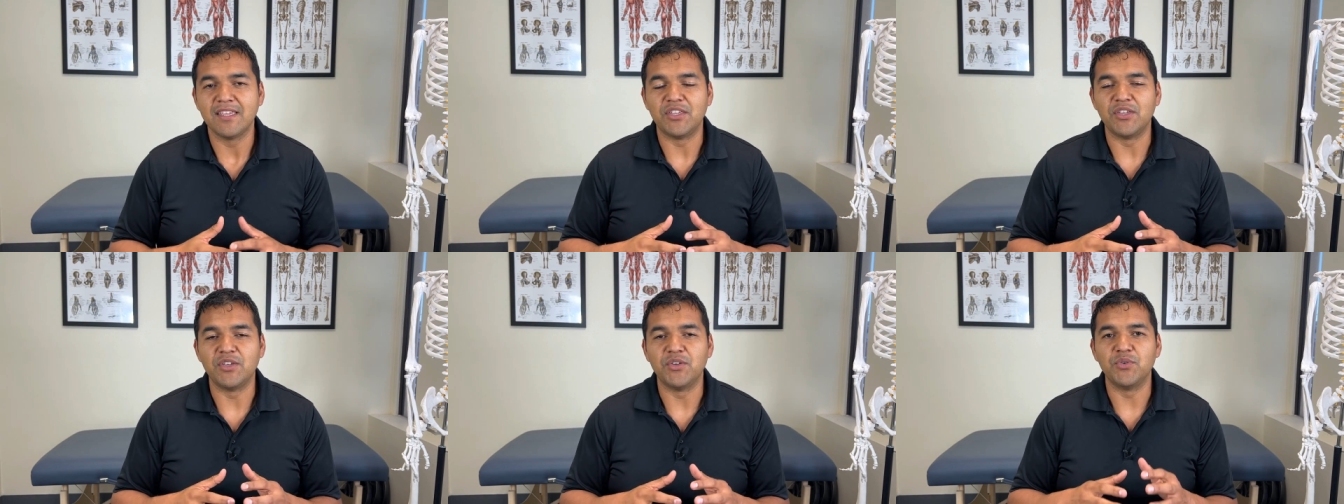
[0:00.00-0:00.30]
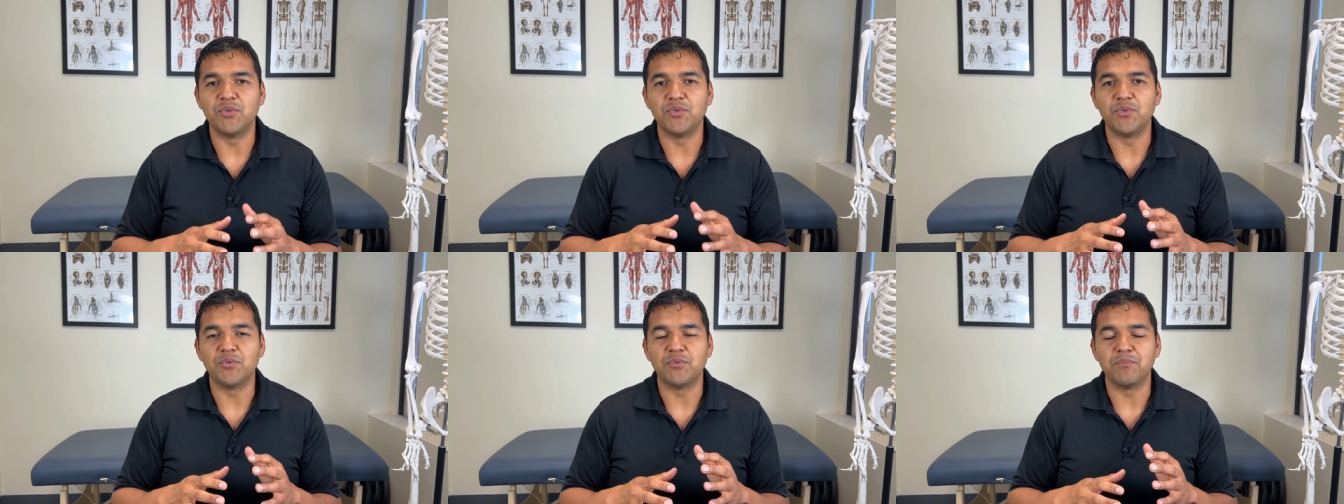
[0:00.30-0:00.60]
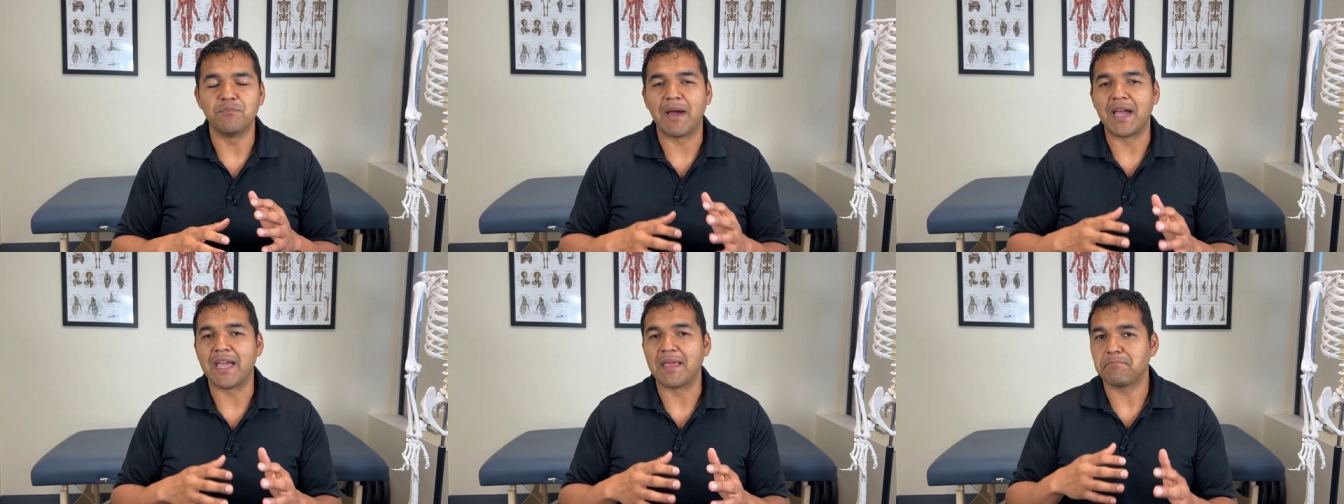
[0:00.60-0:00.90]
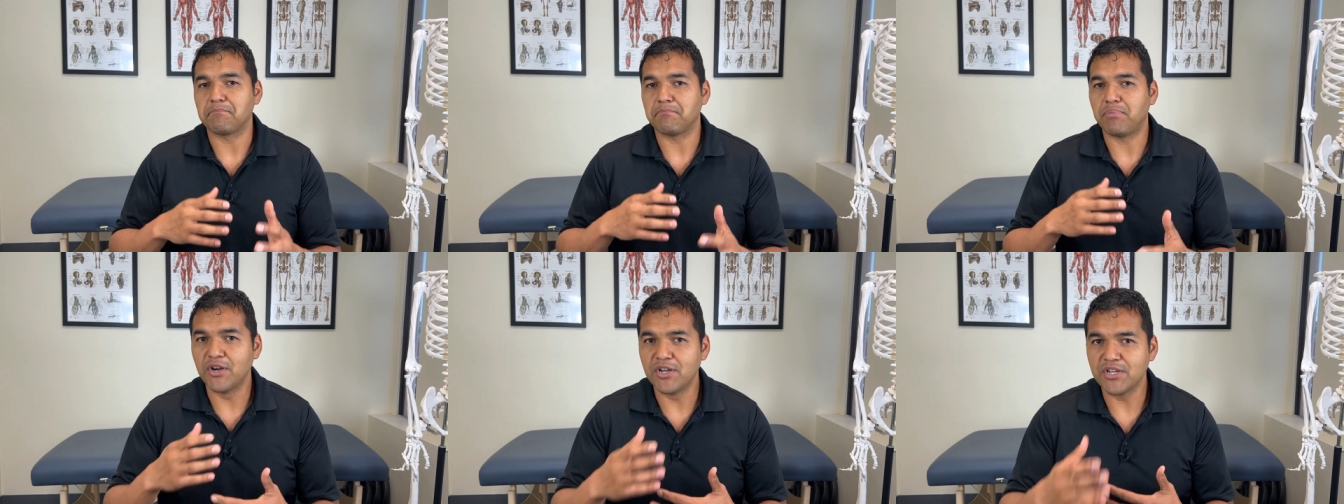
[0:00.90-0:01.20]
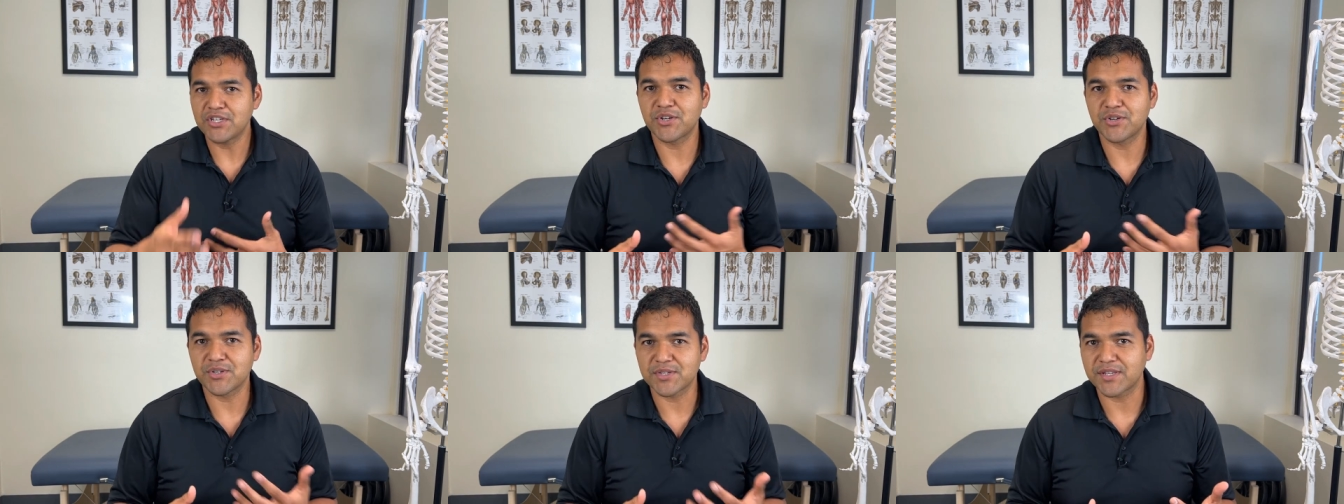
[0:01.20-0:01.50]
you might
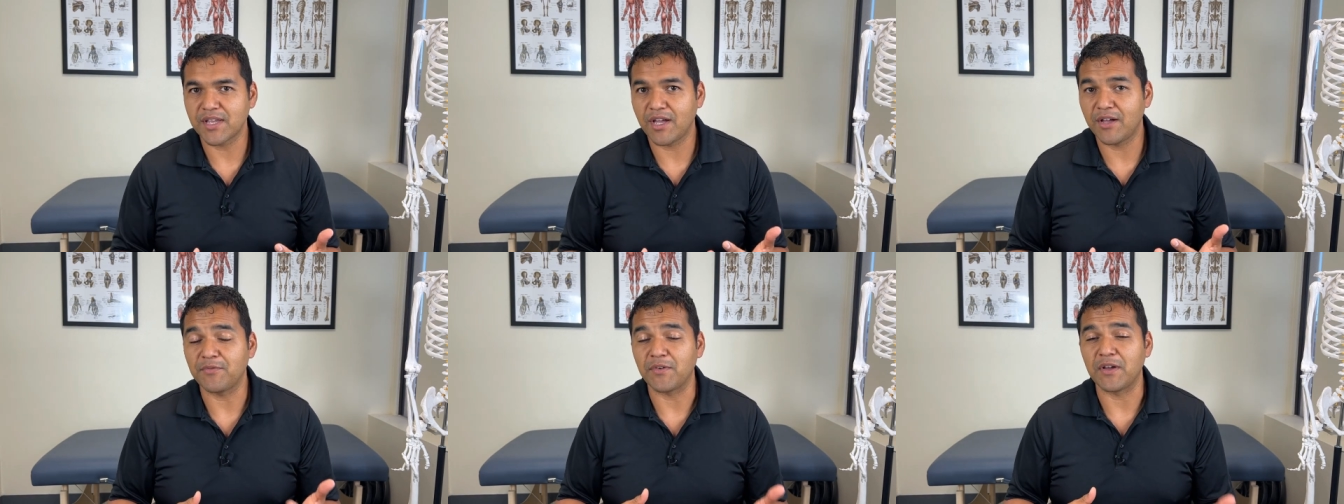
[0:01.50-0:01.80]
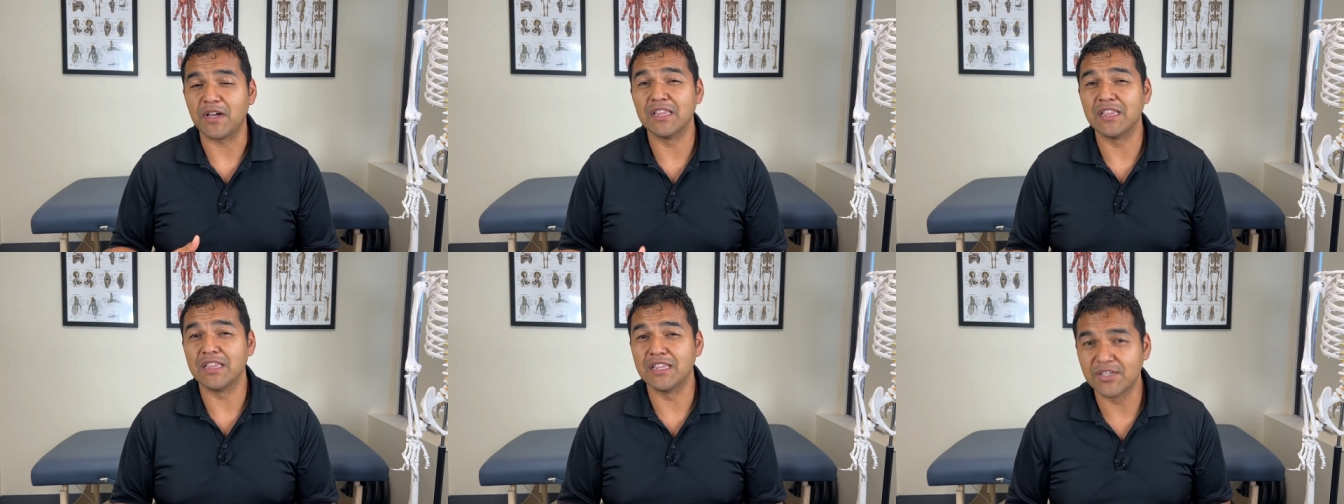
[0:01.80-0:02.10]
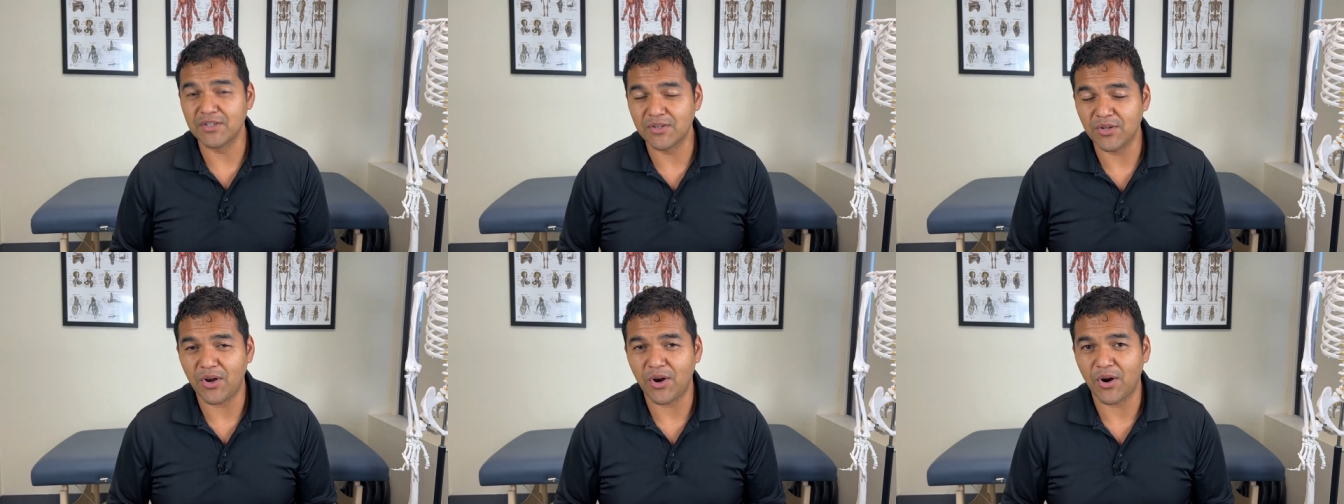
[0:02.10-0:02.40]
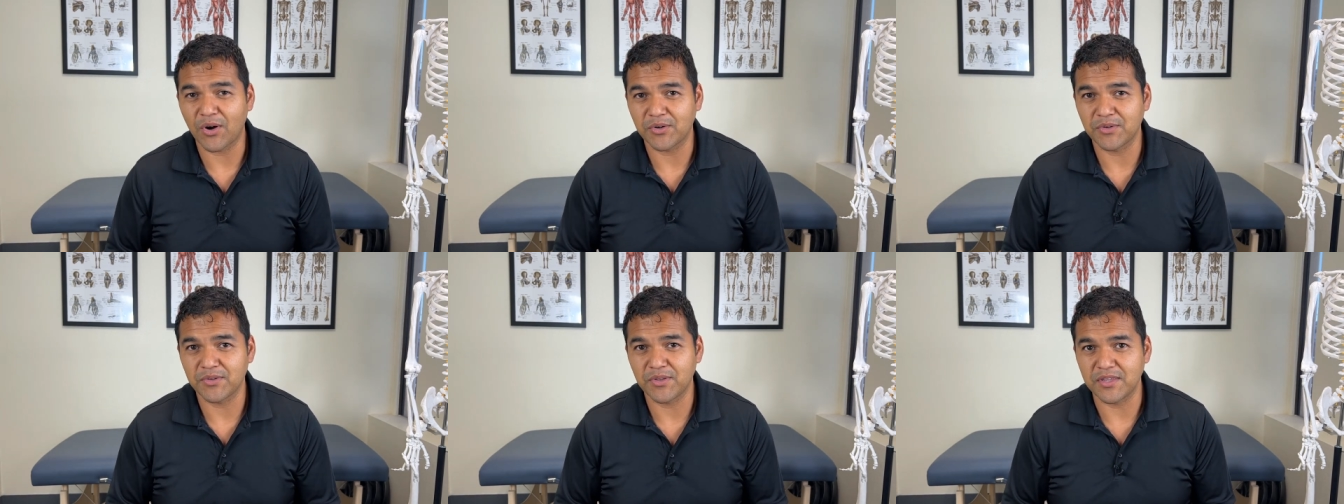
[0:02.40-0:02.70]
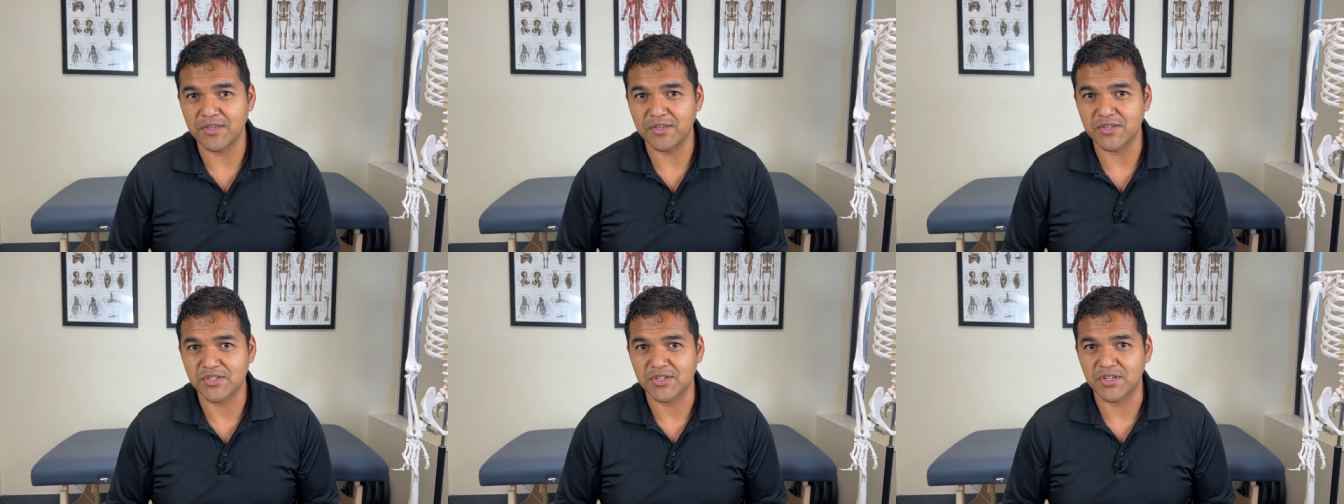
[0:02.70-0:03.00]
push yourself a little harder
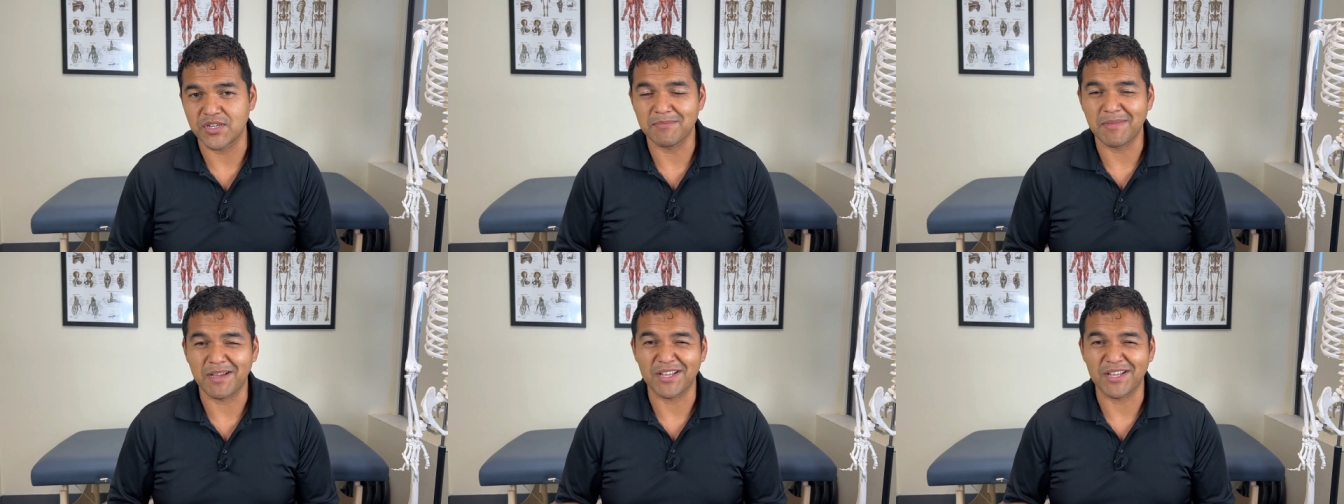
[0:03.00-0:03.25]
than you should.